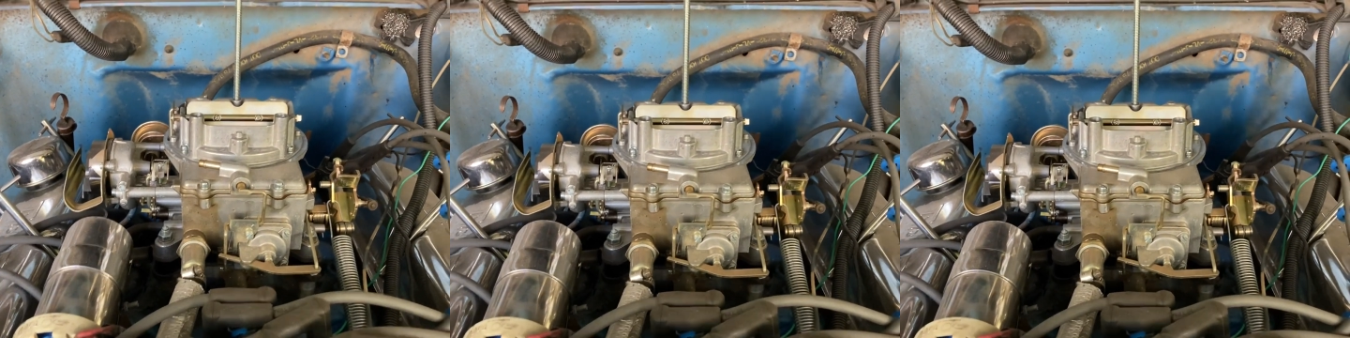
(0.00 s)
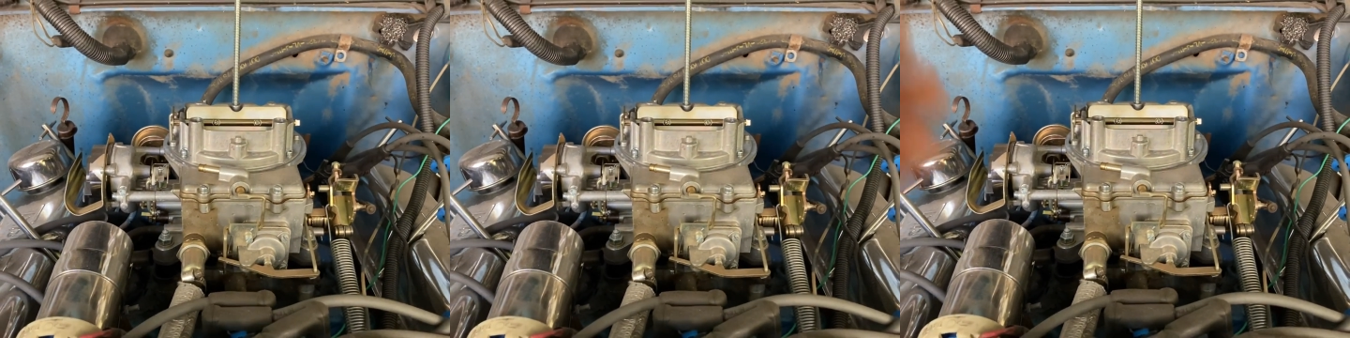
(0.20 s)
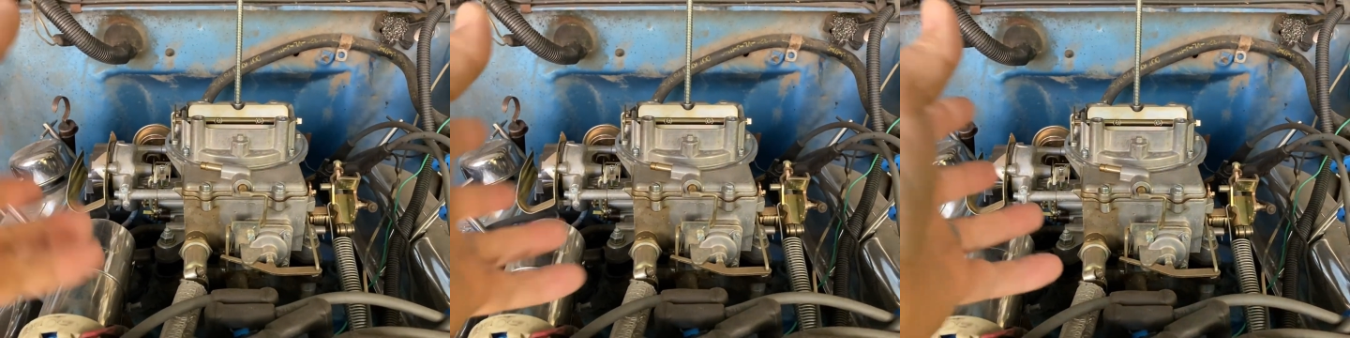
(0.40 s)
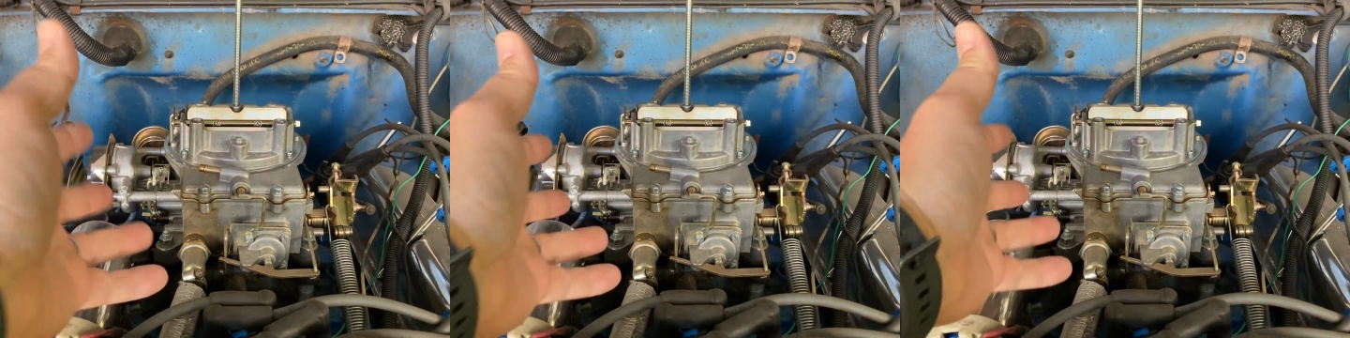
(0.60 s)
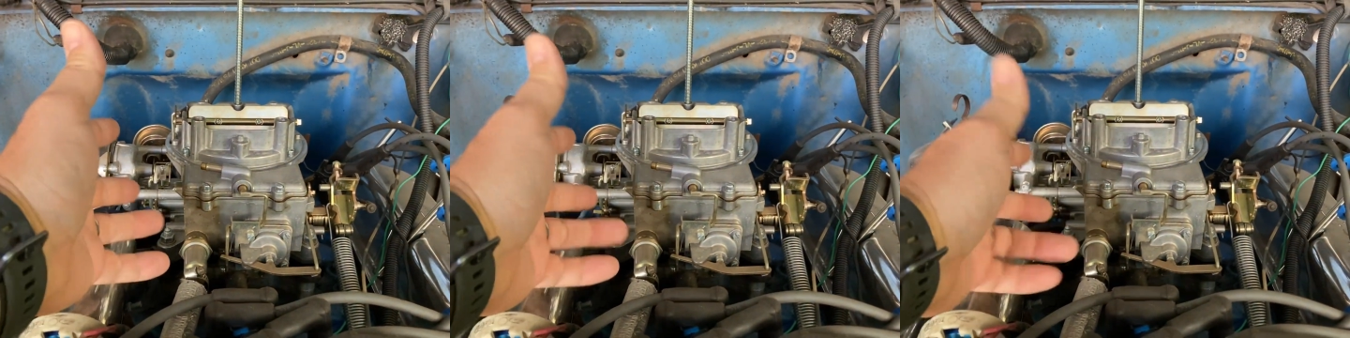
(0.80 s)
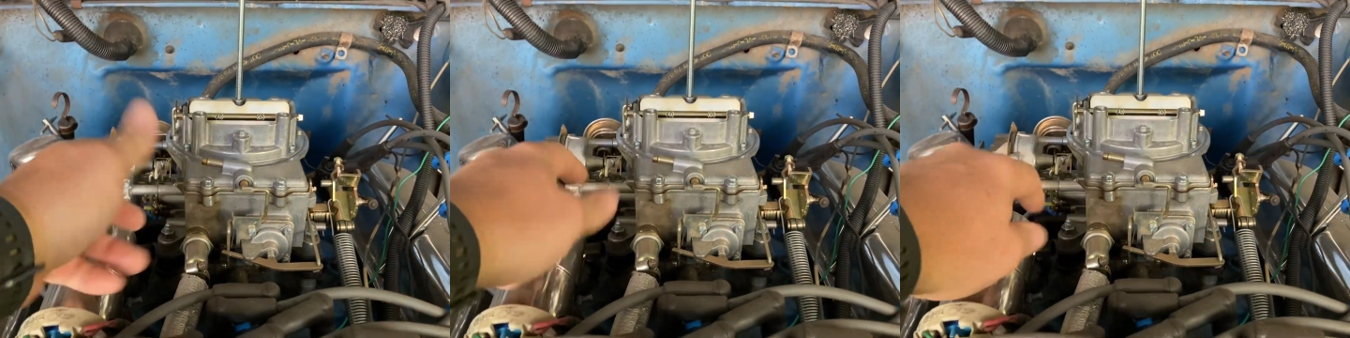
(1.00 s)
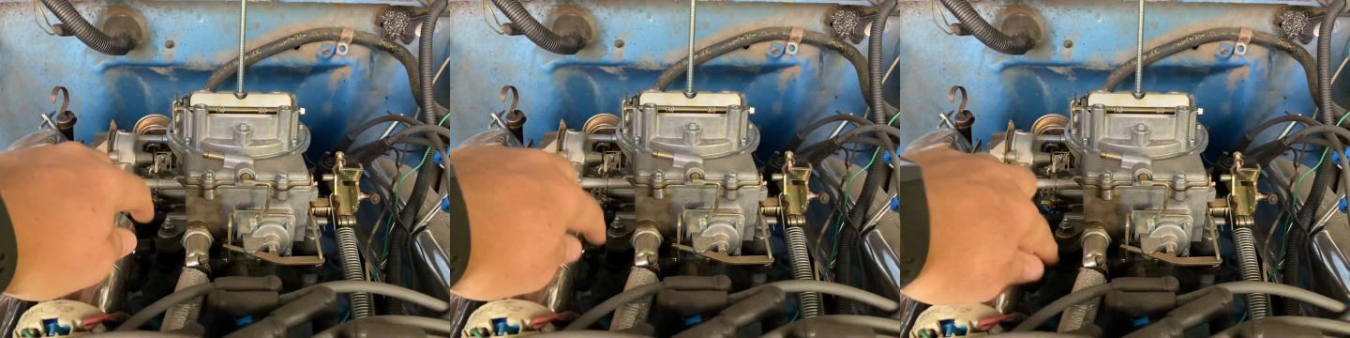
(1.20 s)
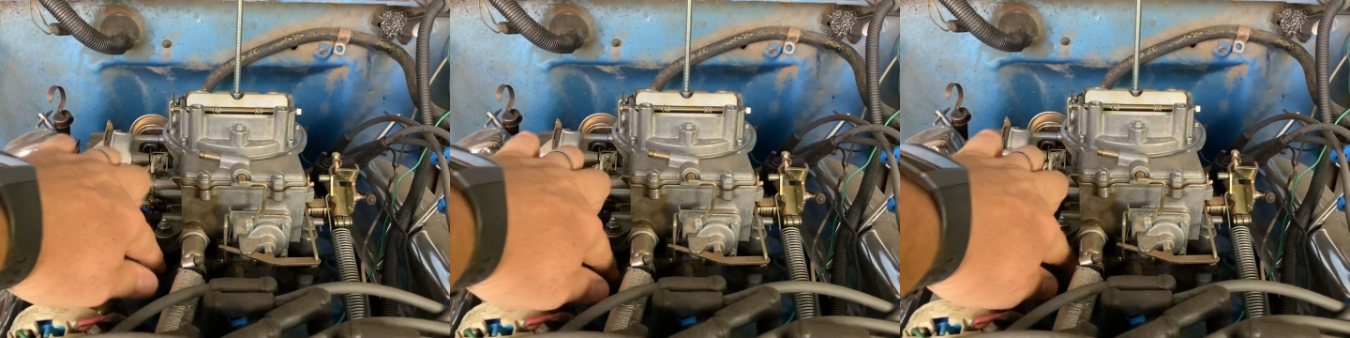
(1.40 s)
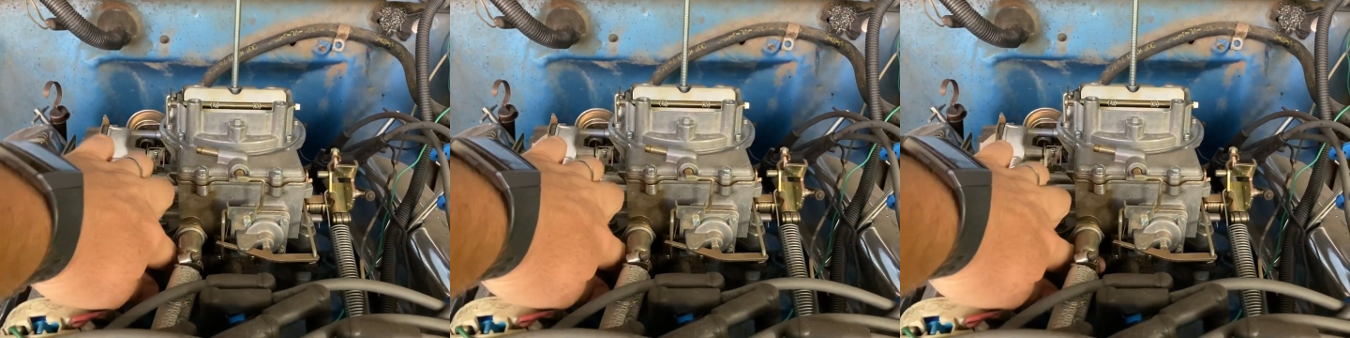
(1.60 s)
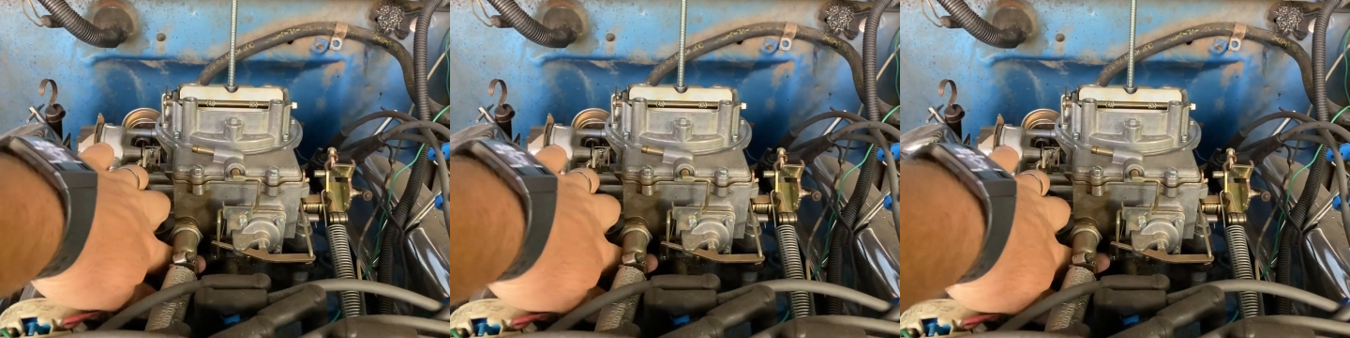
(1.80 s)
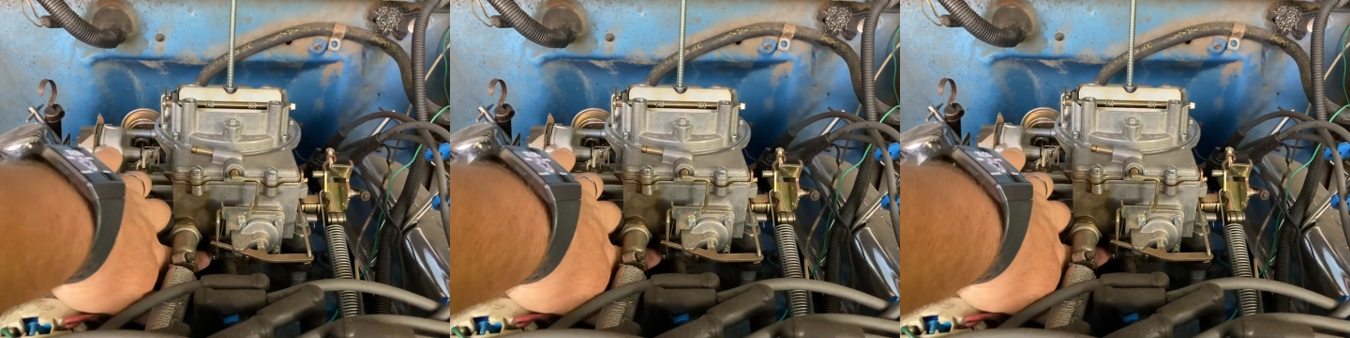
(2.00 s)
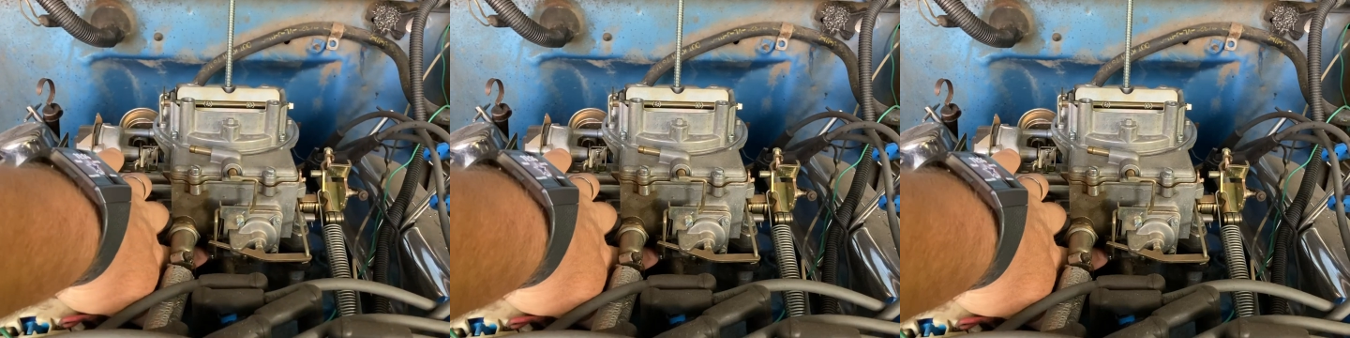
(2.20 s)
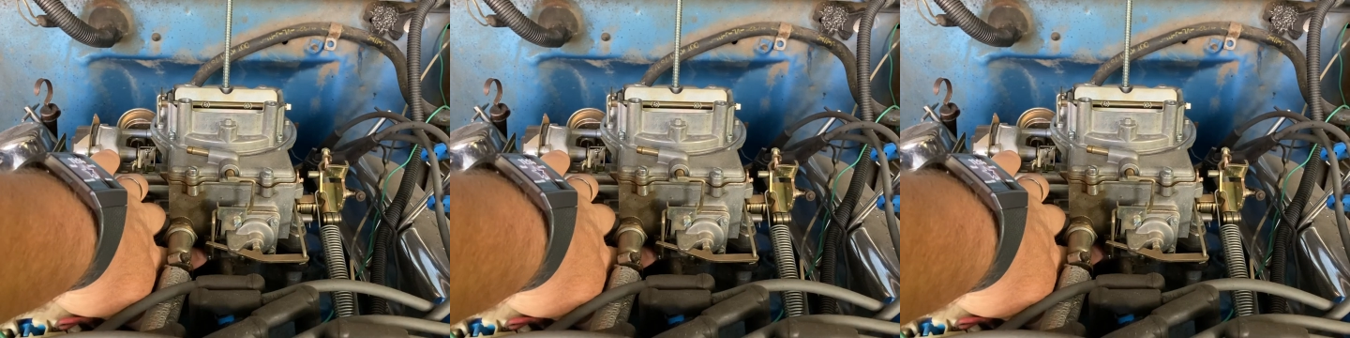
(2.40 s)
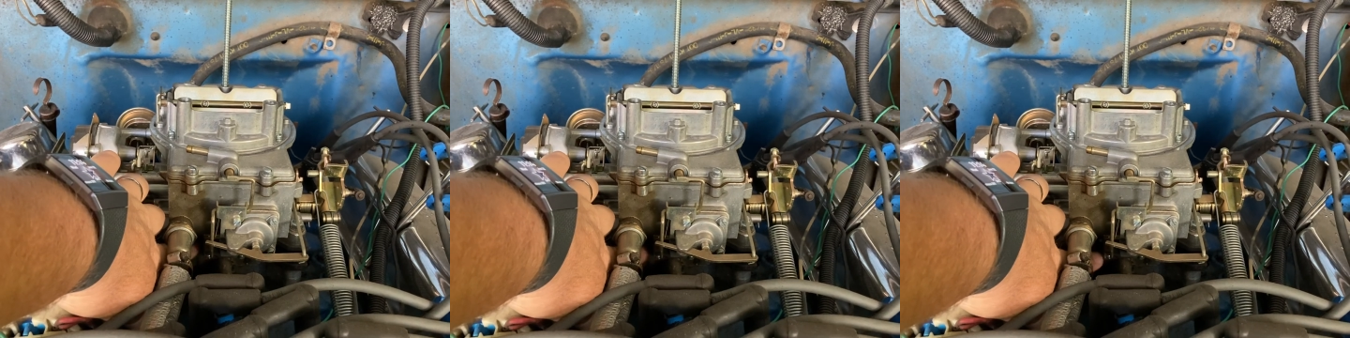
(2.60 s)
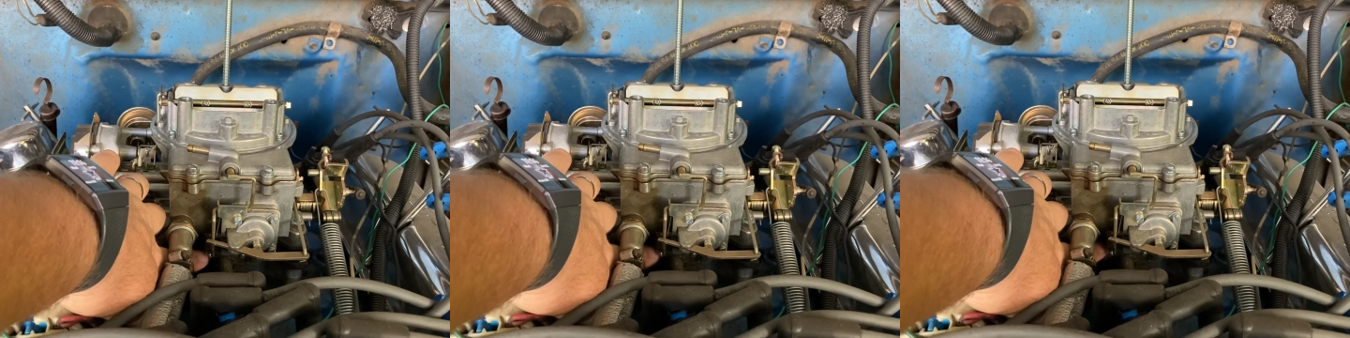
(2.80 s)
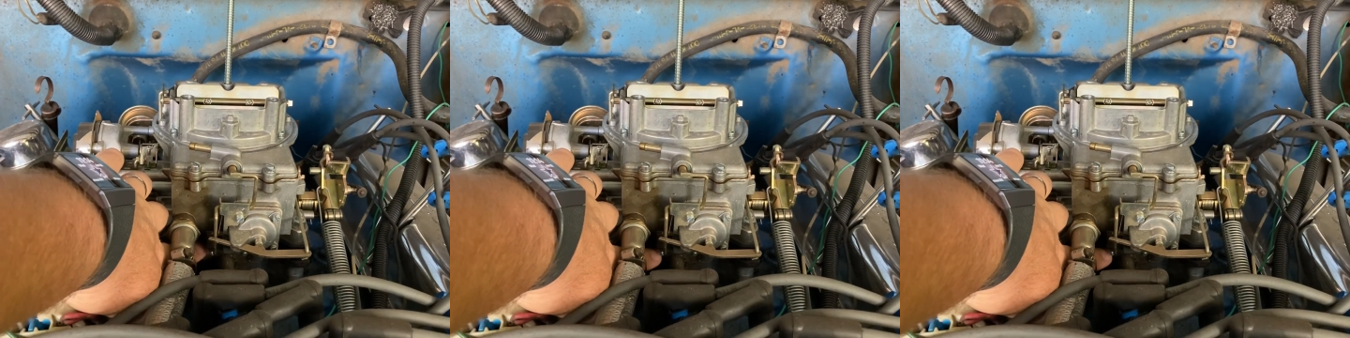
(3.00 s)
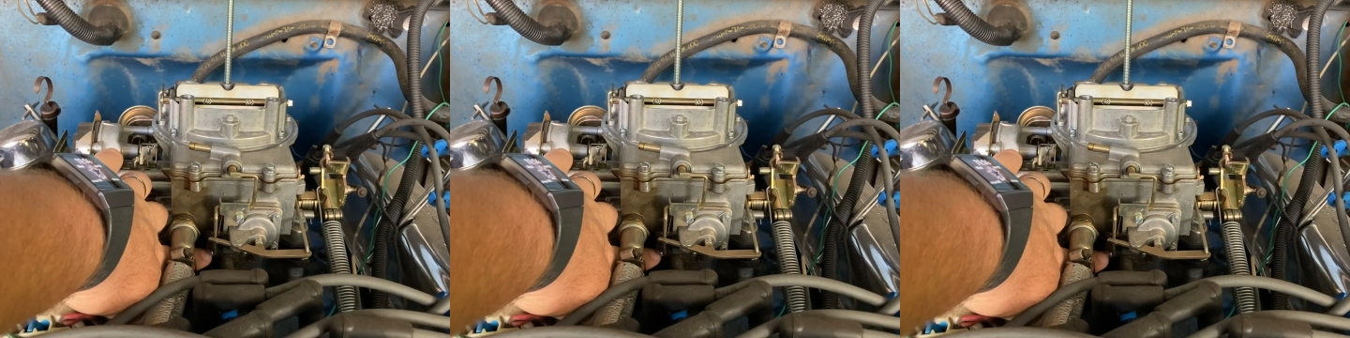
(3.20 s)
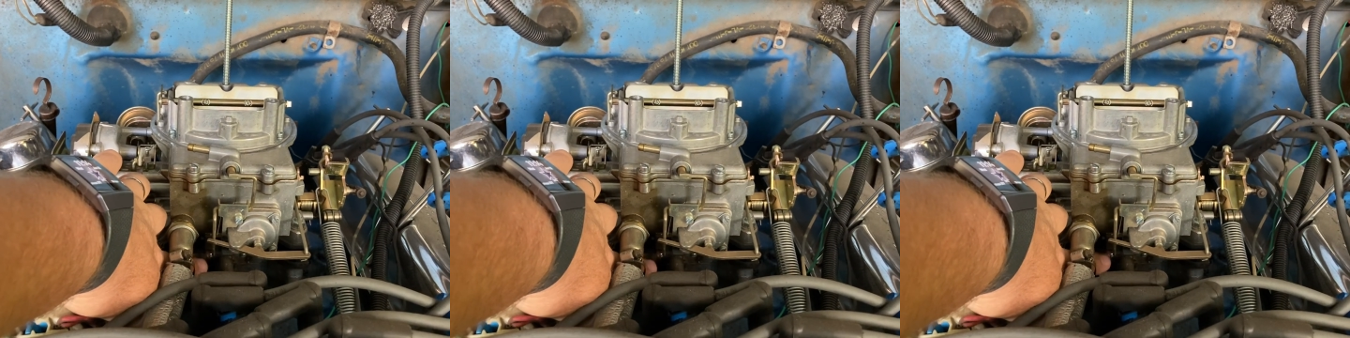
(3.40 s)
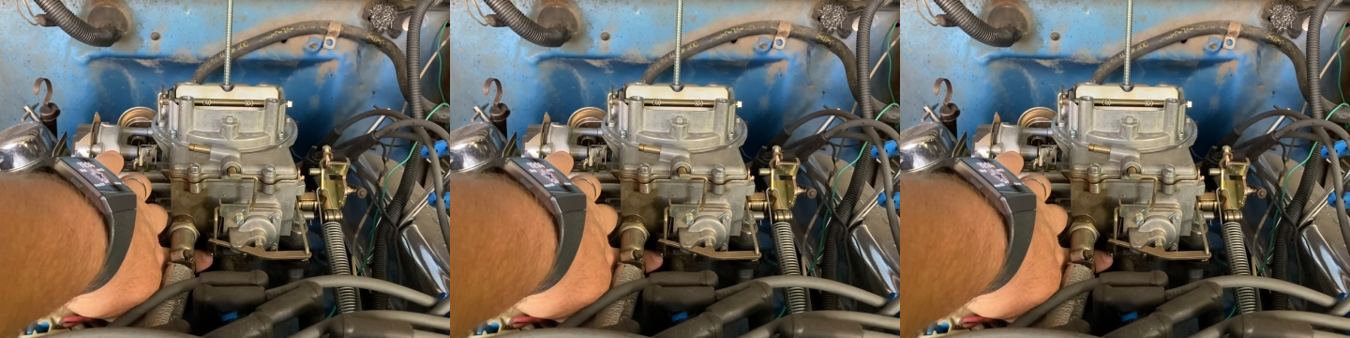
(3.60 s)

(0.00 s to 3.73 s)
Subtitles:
[unreadable: no face in view]